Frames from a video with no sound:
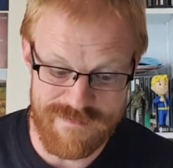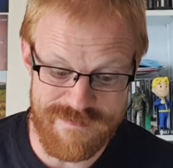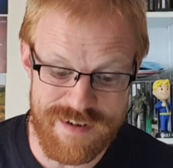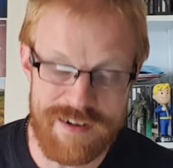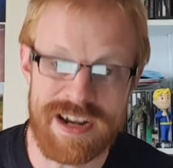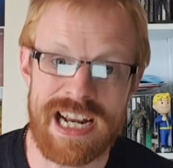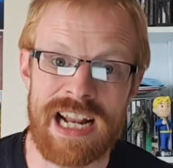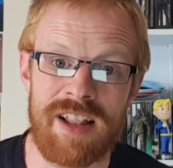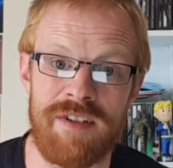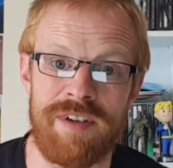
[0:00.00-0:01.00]
very
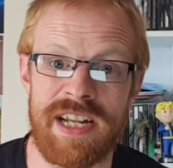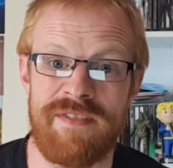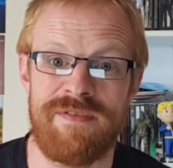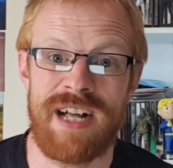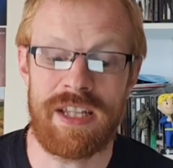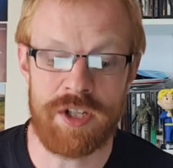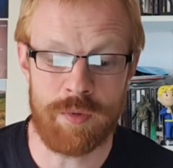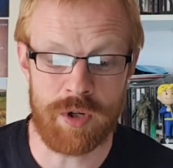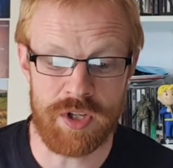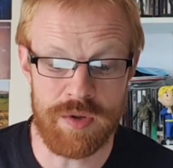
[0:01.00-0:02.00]
little of any value
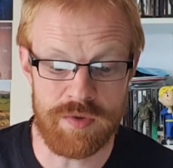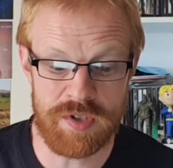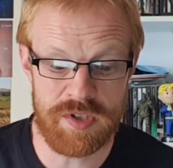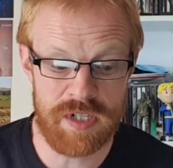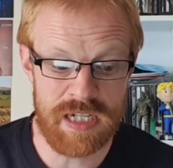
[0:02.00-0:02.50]
or use.